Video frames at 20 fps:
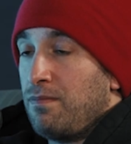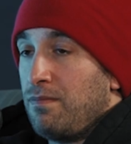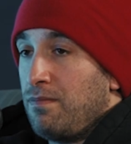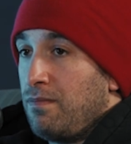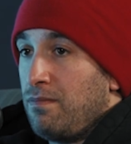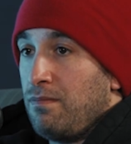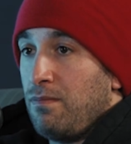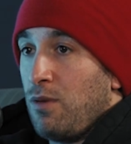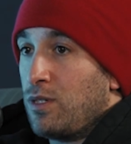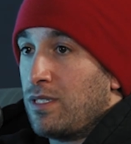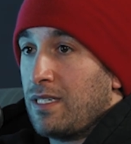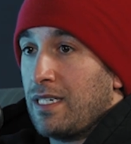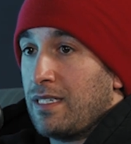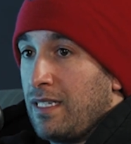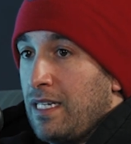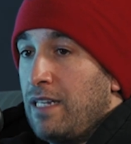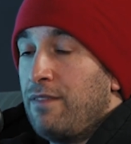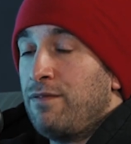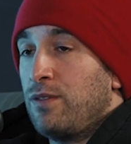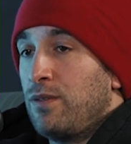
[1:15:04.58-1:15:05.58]
most likely
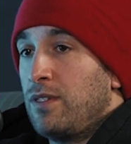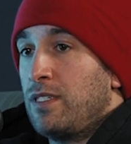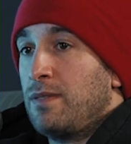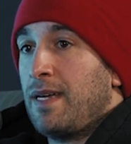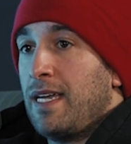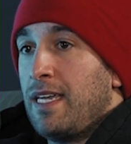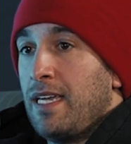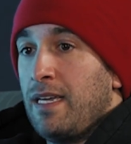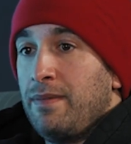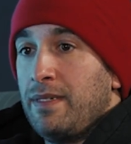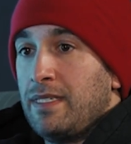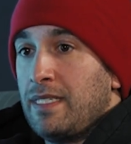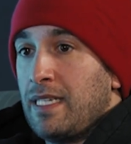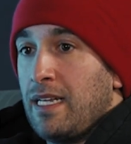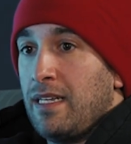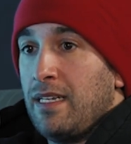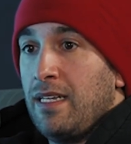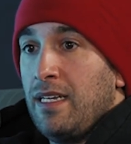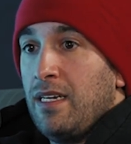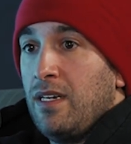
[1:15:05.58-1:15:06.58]
influenced by him, is
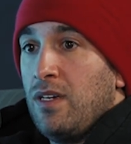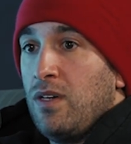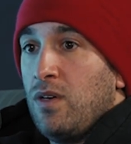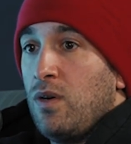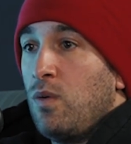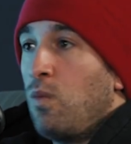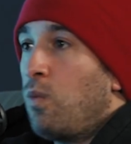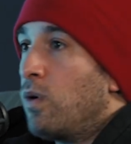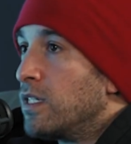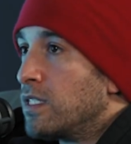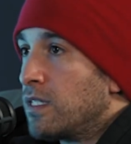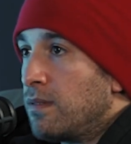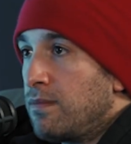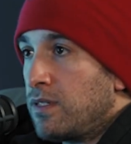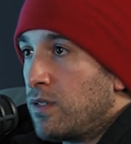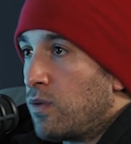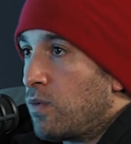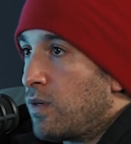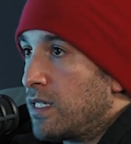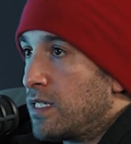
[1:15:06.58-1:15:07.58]
that worst comes
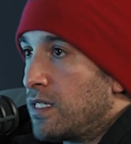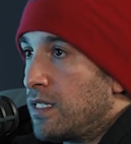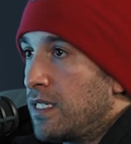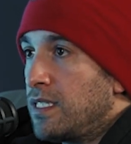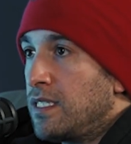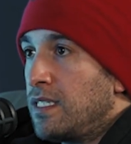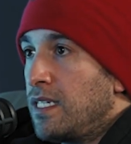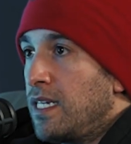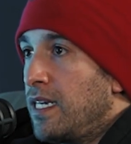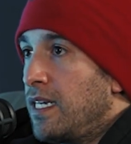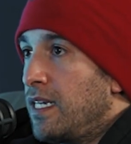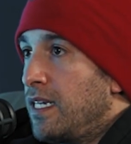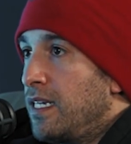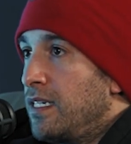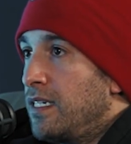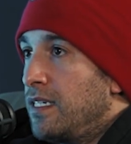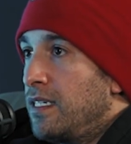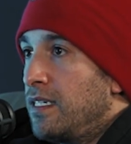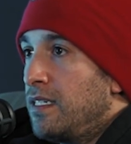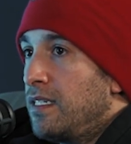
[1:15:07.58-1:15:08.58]
to worst. Let's say
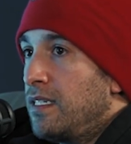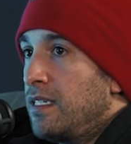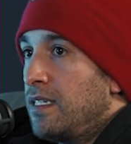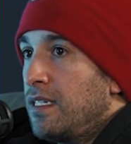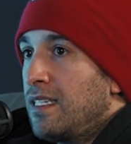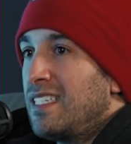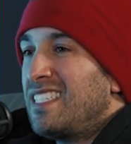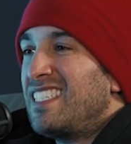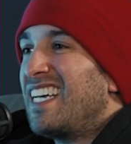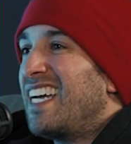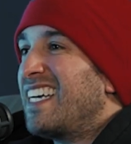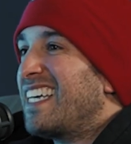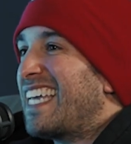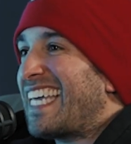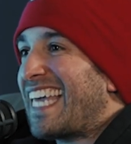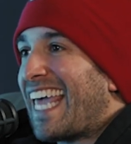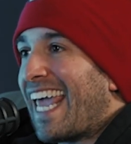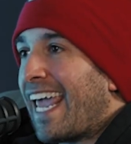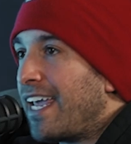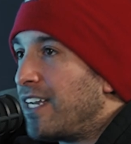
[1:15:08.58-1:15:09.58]
I get
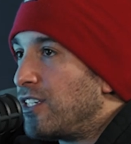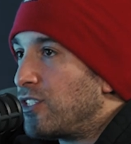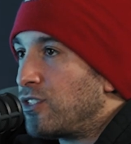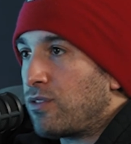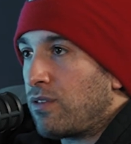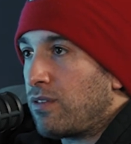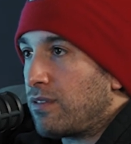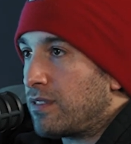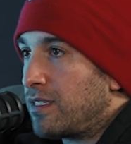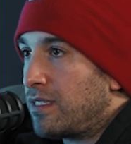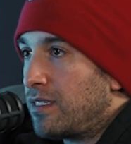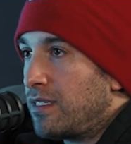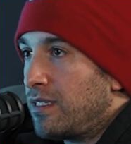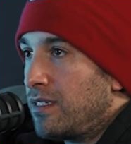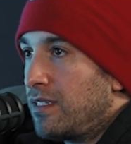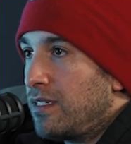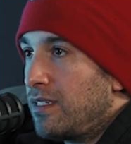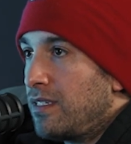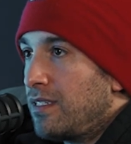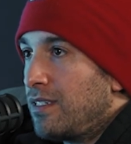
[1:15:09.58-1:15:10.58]
canceled,
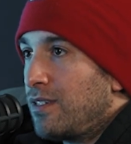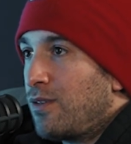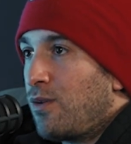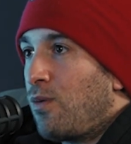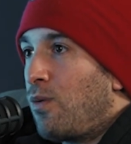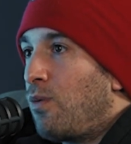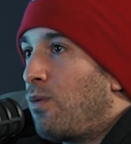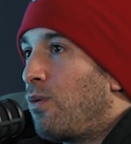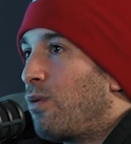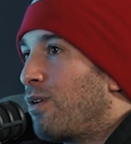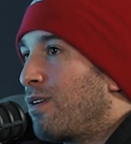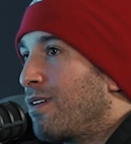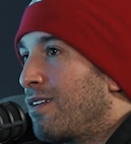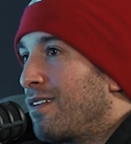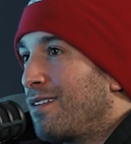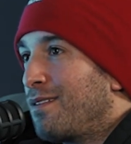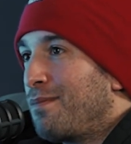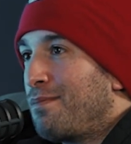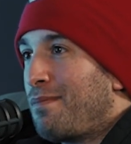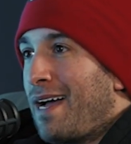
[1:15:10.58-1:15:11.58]

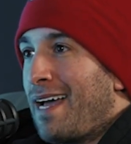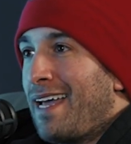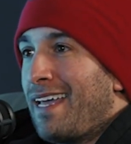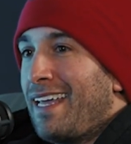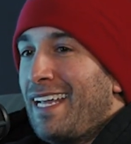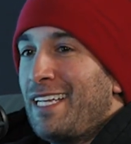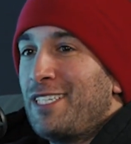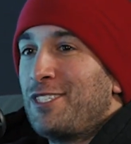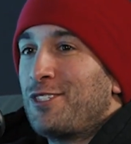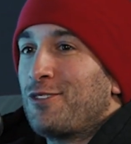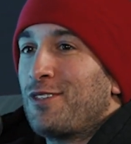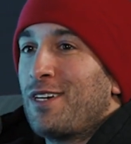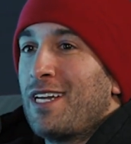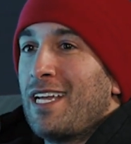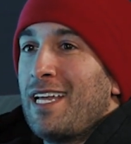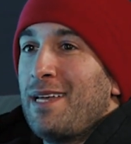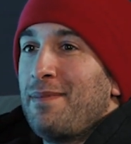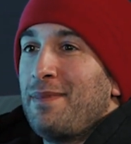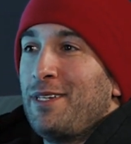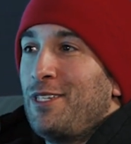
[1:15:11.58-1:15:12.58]
or my
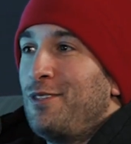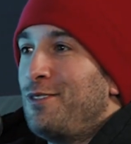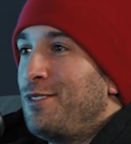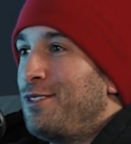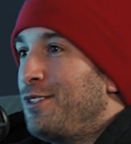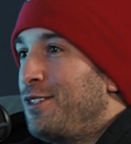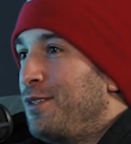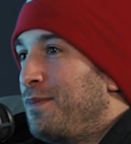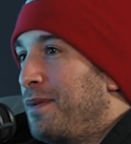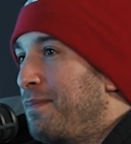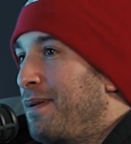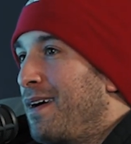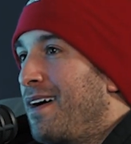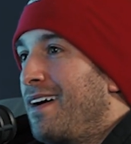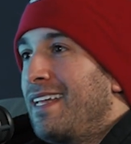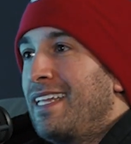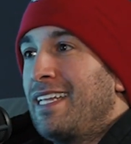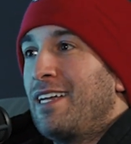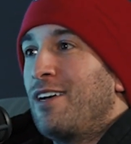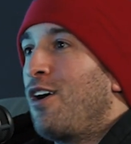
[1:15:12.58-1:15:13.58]
Instagram and YouTube
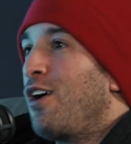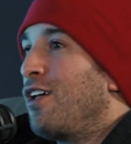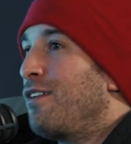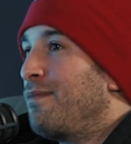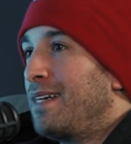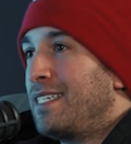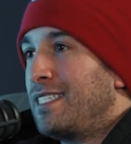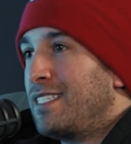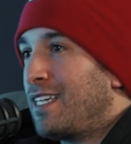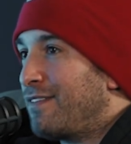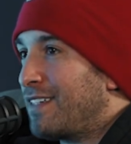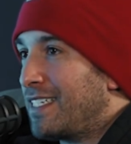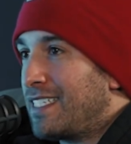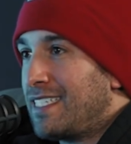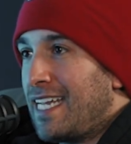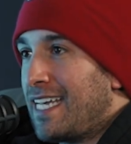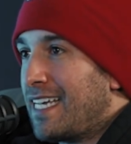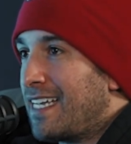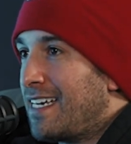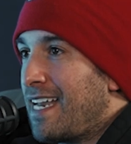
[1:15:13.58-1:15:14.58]
and all of my stuff gets
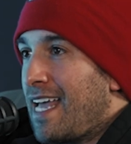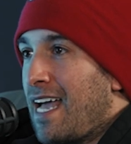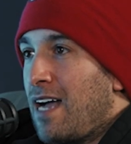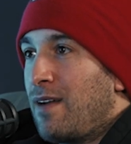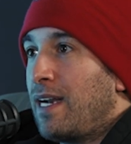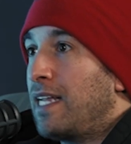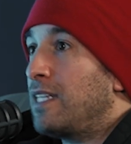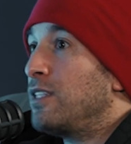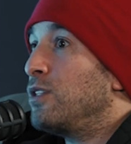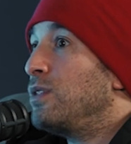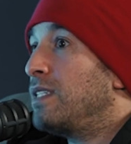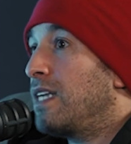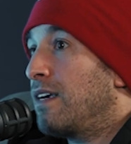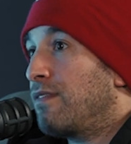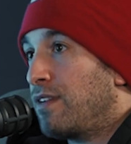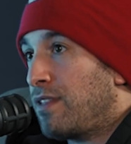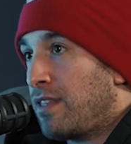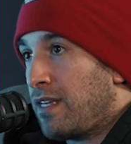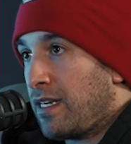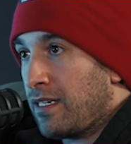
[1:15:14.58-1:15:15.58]
taken down and I lose
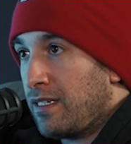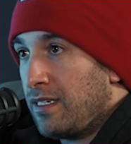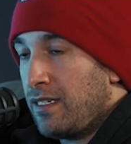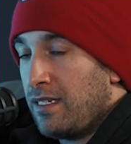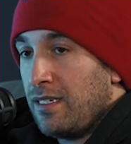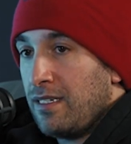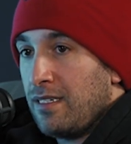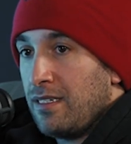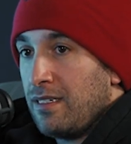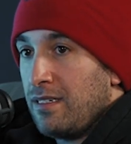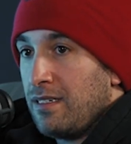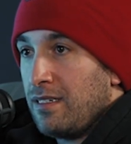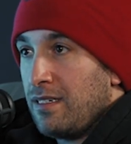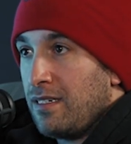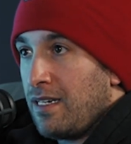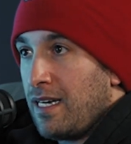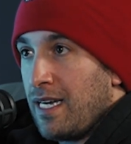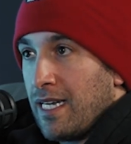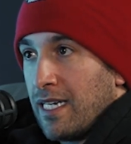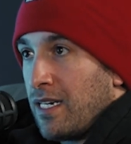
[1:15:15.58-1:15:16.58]
everything.
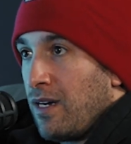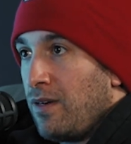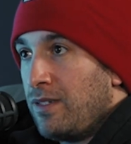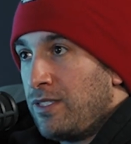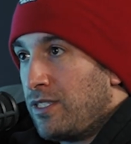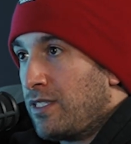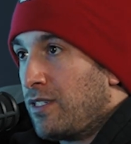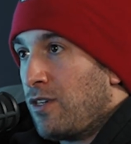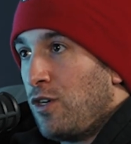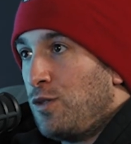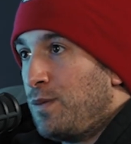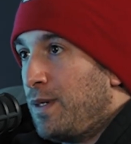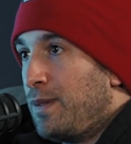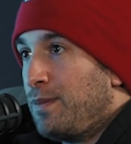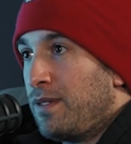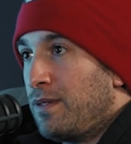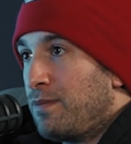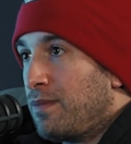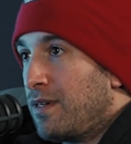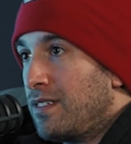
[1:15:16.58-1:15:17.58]
I could always just coach people
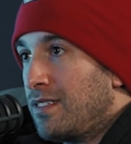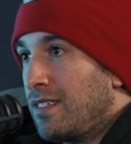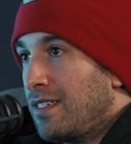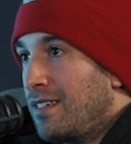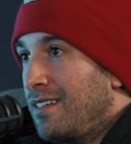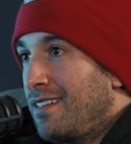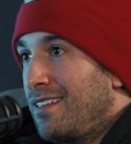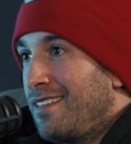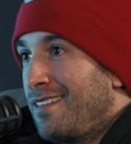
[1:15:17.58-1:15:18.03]
in person.